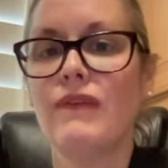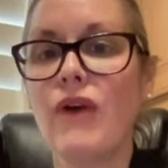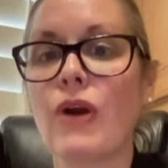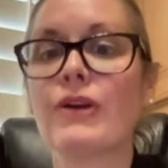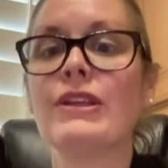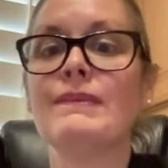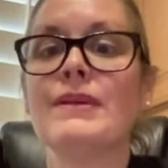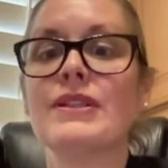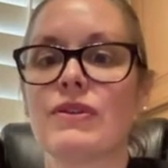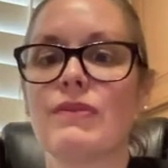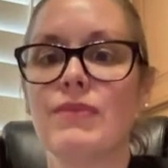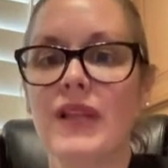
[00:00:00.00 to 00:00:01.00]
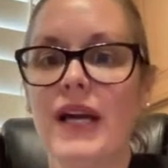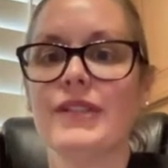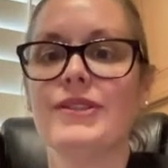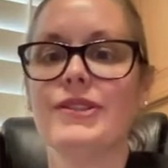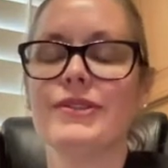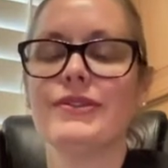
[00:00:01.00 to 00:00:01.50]
arguments or
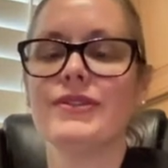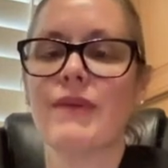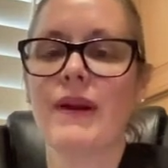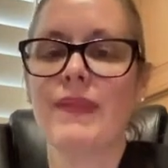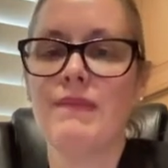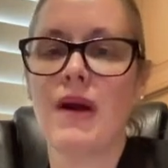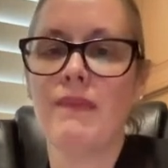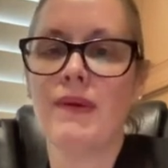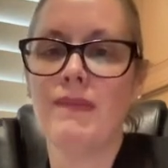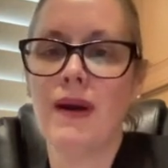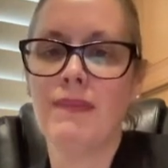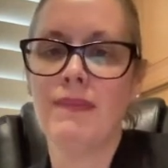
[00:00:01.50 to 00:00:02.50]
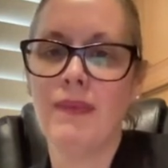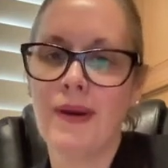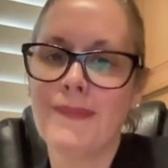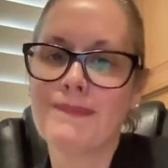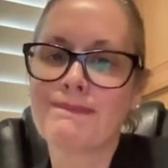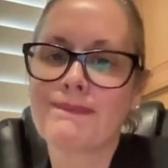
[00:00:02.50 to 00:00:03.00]
platitudes around the MABA model.